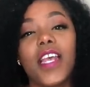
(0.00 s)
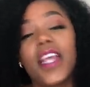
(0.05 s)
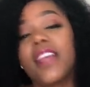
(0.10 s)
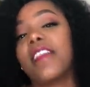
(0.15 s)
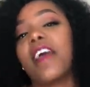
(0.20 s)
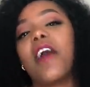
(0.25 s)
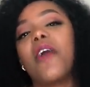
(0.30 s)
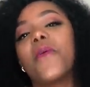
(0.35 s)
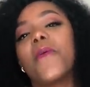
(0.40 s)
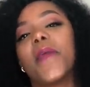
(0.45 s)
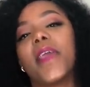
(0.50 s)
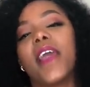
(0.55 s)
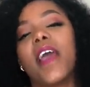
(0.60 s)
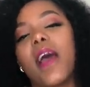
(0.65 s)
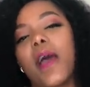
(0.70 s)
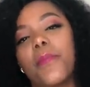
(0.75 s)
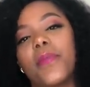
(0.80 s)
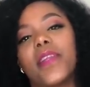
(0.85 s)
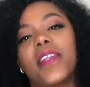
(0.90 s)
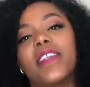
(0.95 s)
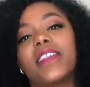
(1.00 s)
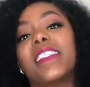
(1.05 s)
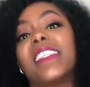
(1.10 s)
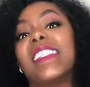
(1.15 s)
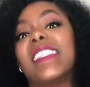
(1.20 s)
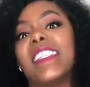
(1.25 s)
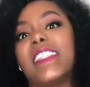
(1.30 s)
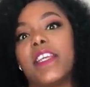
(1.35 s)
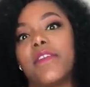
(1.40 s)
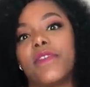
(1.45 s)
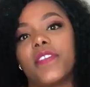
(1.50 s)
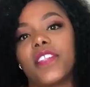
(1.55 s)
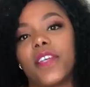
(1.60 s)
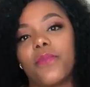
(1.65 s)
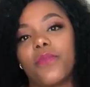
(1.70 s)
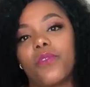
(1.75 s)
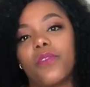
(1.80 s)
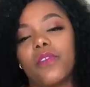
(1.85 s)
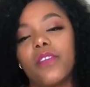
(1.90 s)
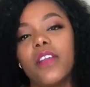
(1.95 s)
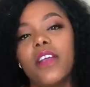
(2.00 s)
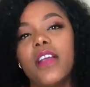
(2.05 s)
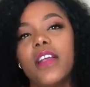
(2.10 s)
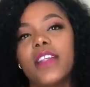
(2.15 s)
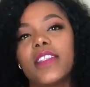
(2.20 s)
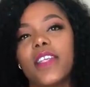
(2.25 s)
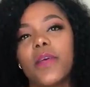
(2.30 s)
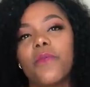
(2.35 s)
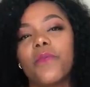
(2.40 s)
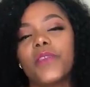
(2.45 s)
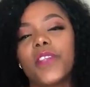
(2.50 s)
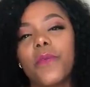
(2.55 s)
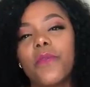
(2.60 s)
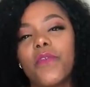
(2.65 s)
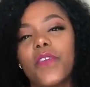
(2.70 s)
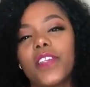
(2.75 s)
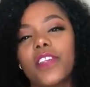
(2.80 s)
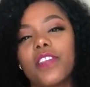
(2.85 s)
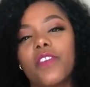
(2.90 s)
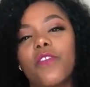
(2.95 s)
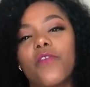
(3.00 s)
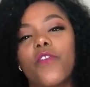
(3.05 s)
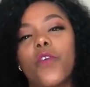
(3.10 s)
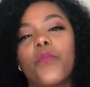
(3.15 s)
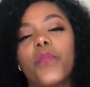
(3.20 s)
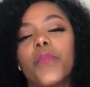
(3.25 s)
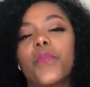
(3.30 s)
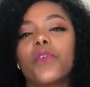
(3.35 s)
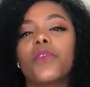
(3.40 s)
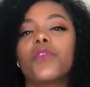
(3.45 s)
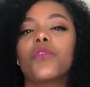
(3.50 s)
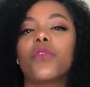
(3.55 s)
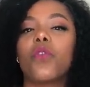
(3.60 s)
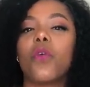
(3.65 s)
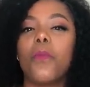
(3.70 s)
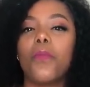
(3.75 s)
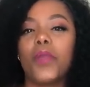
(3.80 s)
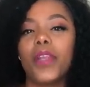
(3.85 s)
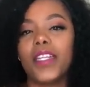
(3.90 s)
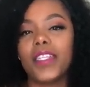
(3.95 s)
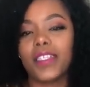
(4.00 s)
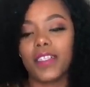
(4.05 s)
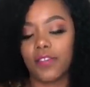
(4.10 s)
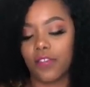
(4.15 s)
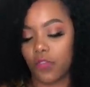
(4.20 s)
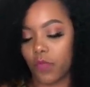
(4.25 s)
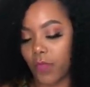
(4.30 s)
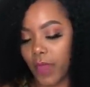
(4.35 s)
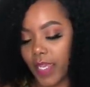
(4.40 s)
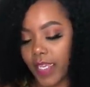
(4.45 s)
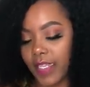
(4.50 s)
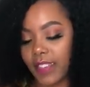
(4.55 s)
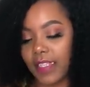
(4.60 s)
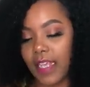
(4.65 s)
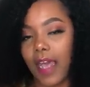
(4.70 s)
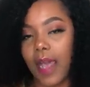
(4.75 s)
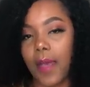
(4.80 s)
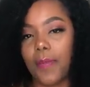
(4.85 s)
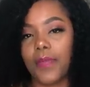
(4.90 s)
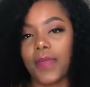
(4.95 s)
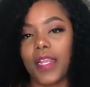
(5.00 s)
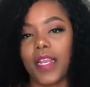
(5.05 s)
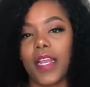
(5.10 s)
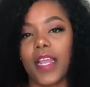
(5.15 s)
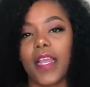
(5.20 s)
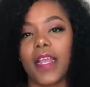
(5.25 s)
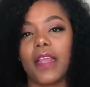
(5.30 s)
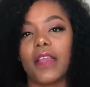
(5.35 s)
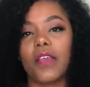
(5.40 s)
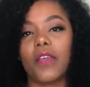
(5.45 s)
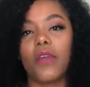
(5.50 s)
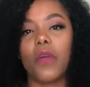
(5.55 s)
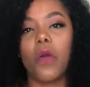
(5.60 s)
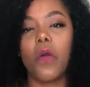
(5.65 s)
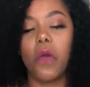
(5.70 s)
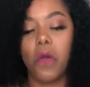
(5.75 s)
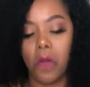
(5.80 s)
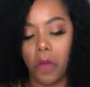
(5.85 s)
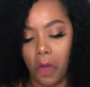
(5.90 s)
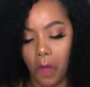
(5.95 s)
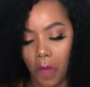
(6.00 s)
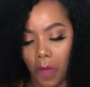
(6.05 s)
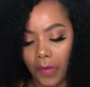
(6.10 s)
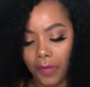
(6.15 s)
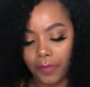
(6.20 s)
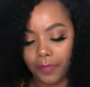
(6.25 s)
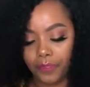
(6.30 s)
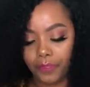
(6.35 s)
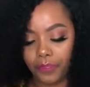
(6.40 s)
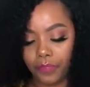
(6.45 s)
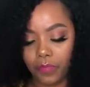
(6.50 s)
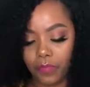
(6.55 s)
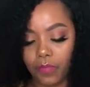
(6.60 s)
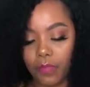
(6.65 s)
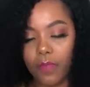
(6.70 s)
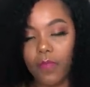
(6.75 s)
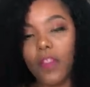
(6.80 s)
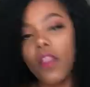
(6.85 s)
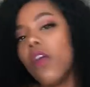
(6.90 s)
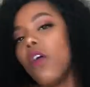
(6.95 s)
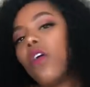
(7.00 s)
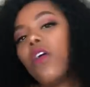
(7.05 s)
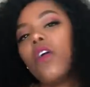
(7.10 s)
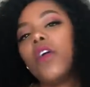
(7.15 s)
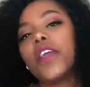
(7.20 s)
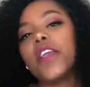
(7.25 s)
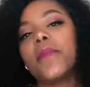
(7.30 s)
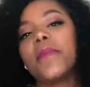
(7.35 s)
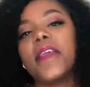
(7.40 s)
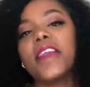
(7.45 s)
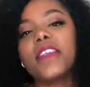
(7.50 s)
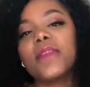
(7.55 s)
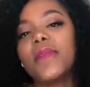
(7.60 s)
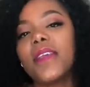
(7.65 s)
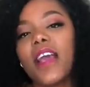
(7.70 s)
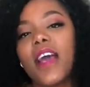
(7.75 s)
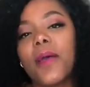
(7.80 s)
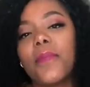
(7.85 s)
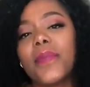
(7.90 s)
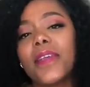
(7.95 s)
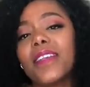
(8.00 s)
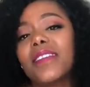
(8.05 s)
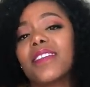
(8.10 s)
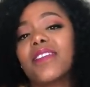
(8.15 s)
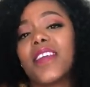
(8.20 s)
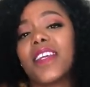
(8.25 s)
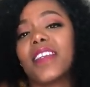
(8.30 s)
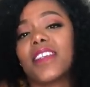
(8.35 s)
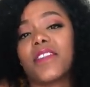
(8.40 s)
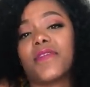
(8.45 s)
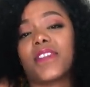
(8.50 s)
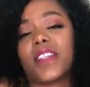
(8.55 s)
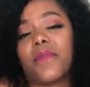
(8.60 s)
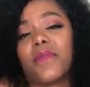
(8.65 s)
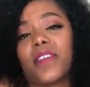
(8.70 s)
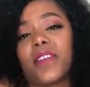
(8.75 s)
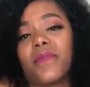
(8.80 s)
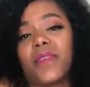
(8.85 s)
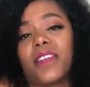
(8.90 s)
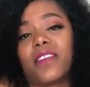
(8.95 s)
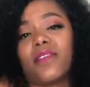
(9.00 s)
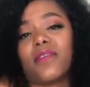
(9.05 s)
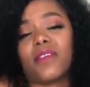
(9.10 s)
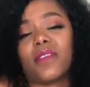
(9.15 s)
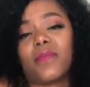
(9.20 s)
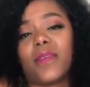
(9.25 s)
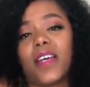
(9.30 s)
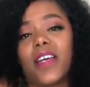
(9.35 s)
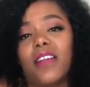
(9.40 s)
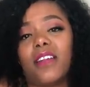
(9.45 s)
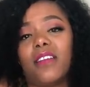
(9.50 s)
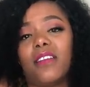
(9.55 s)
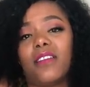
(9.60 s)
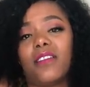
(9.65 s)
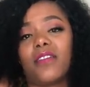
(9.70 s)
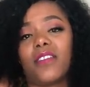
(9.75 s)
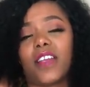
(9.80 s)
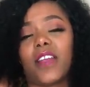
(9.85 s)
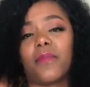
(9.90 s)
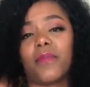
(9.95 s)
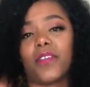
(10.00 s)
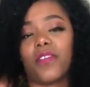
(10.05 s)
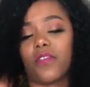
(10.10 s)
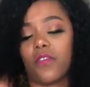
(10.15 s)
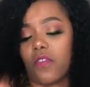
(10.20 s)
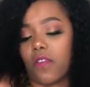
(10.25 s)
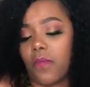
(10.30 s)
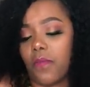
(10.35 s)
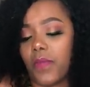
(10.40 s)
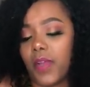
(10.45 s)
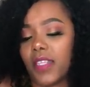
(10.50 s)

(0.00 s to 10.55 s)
And that way, happiness is inevitable. Some of us look for people to complete us, to make us happy. Like, you know, oh, he makes me happy. It's great if somebody makes you smile, don't get me wrong.